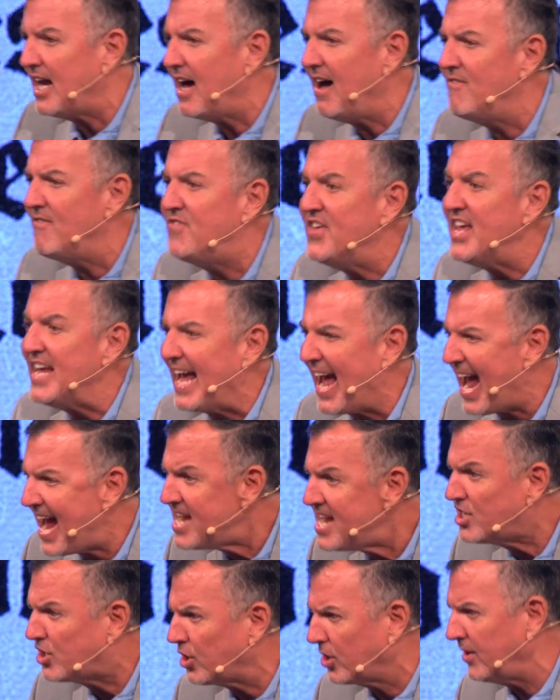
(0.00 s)
of the
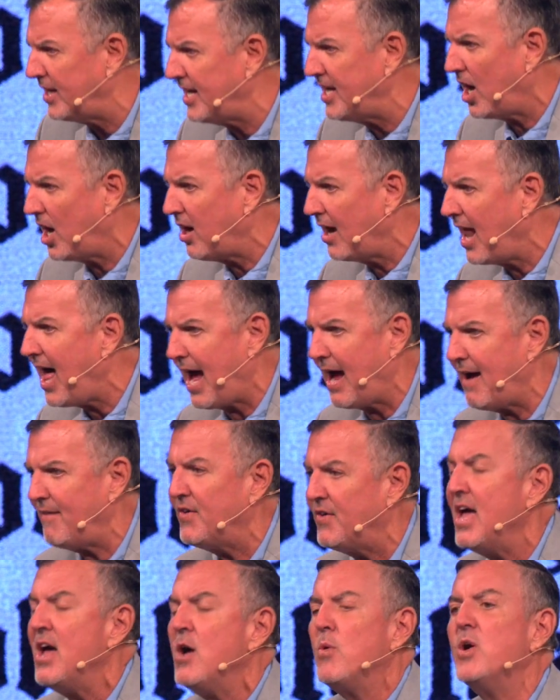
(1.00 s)
anchor in our life,
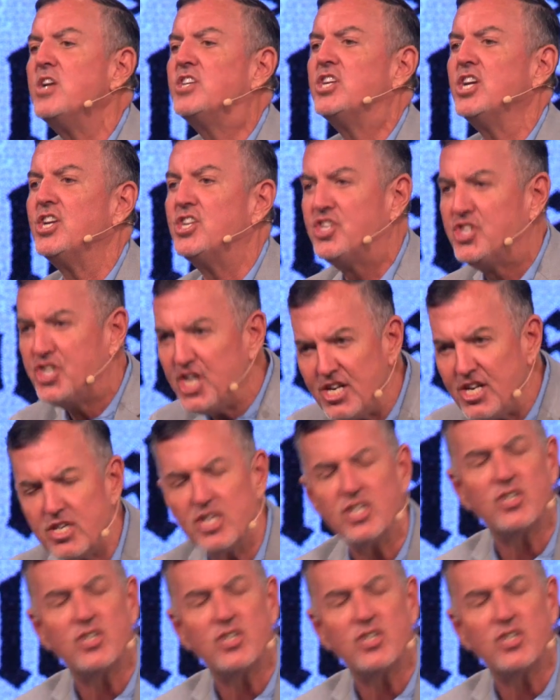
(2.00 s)
which is Jesus